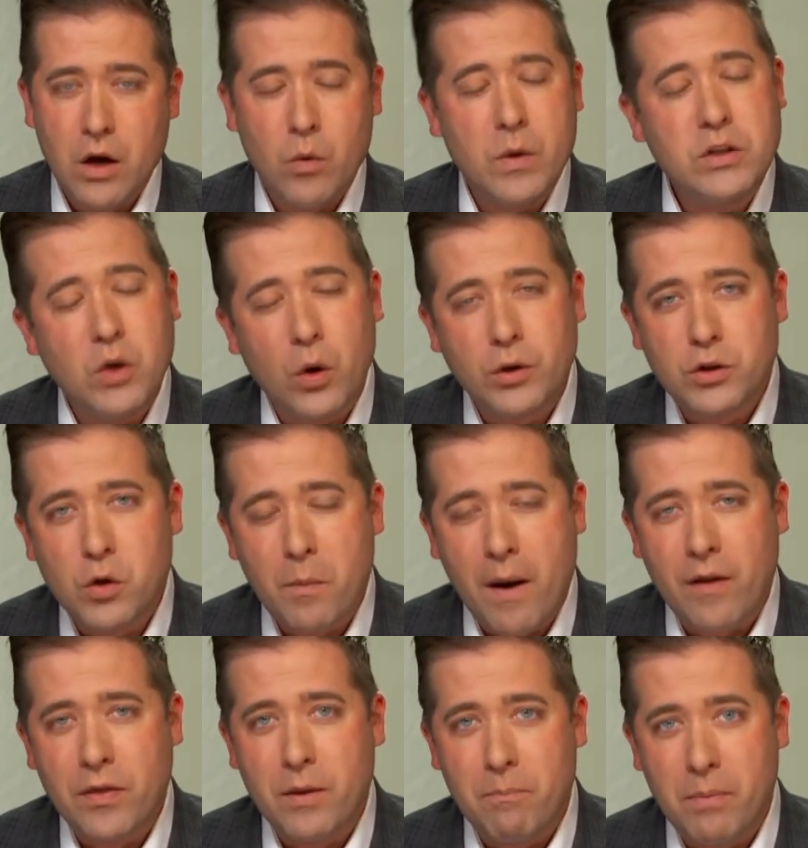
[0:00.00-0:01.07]
We told you
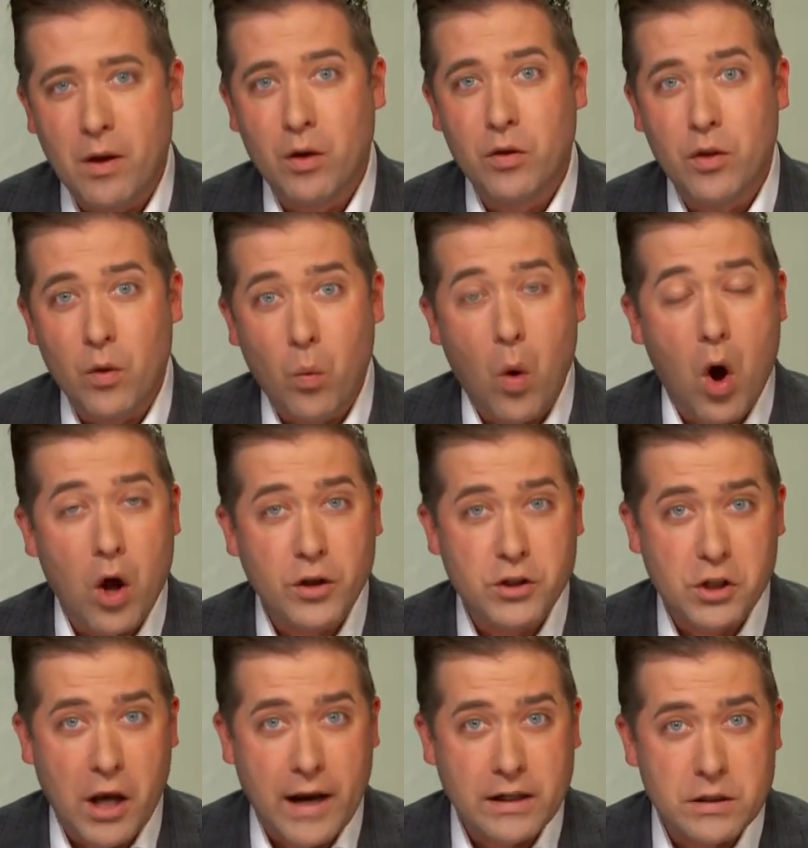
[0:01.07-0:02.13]
about the build the wall
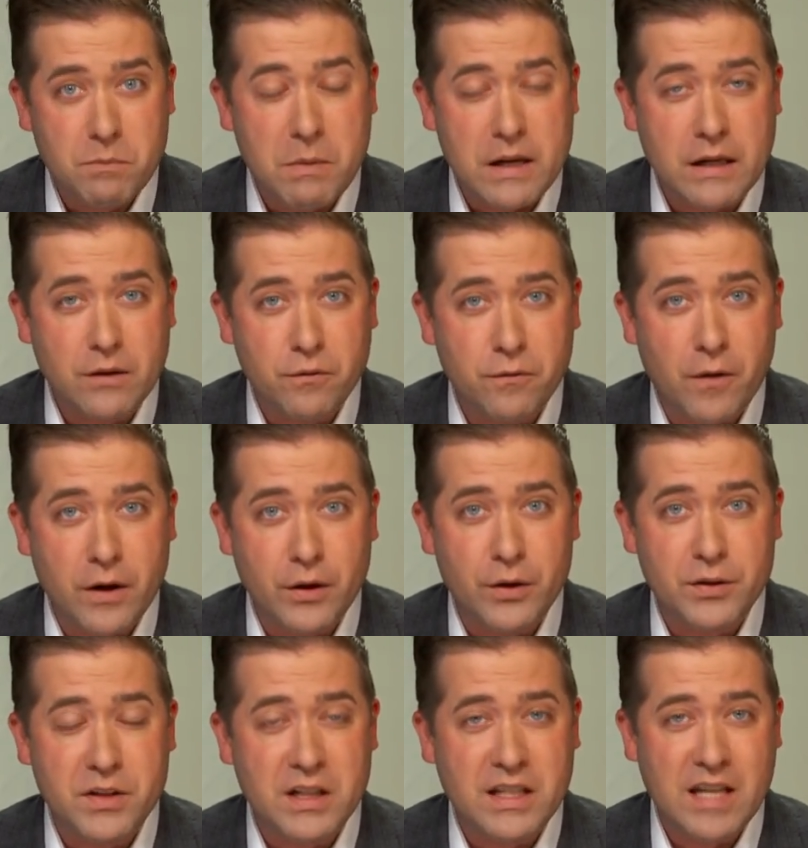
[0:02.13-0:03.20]
checks being
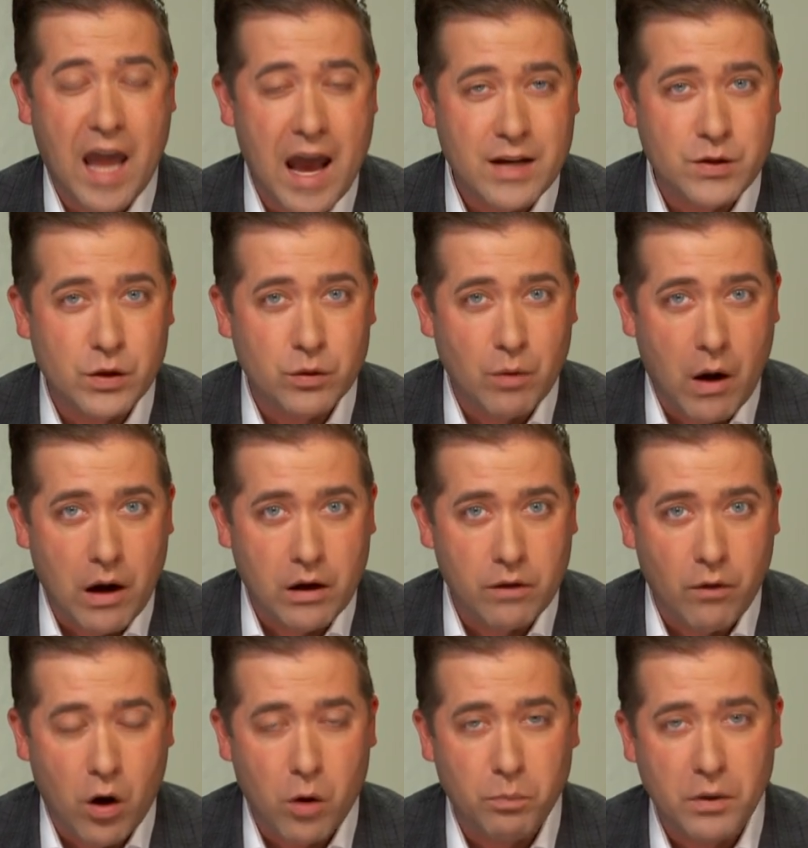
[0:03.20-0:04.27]
funneled to Castle Rock,
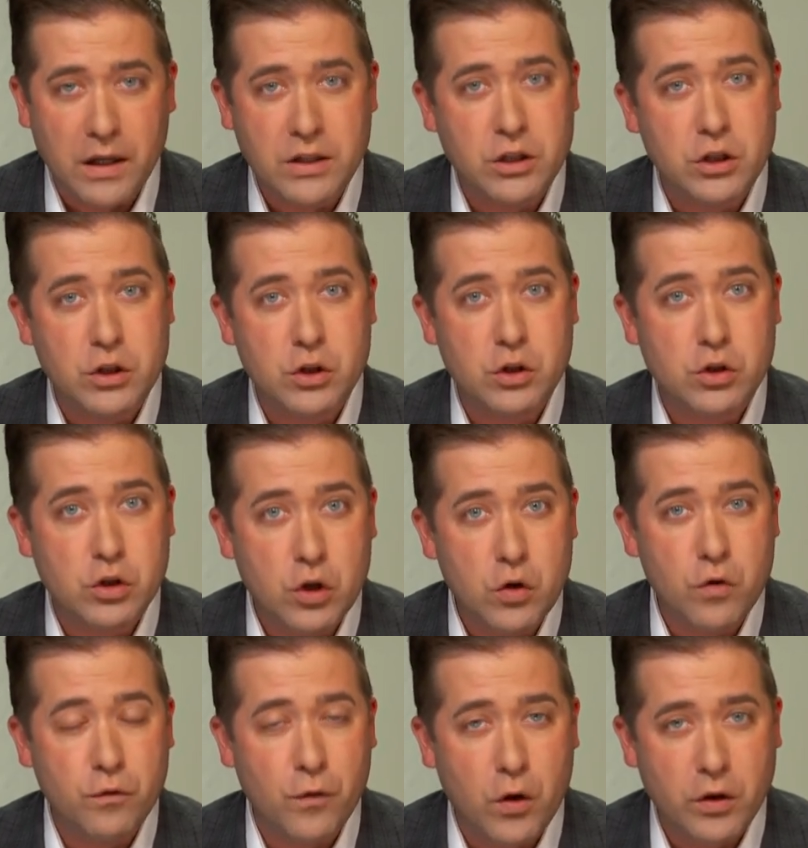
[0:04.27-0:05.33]
of all places,
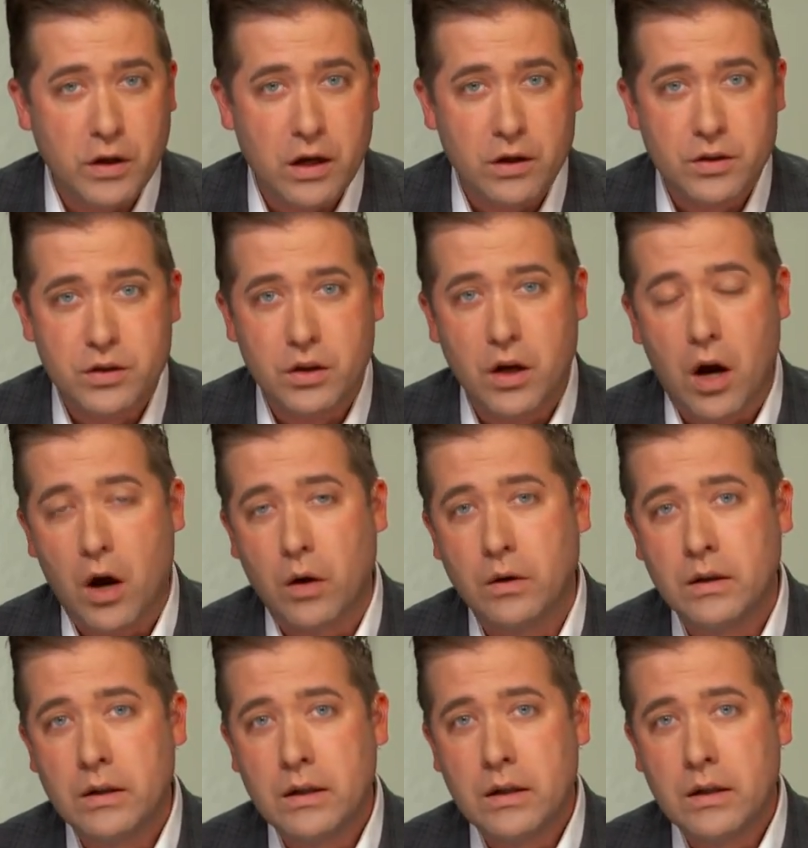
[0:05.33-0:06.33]
2 full years ago.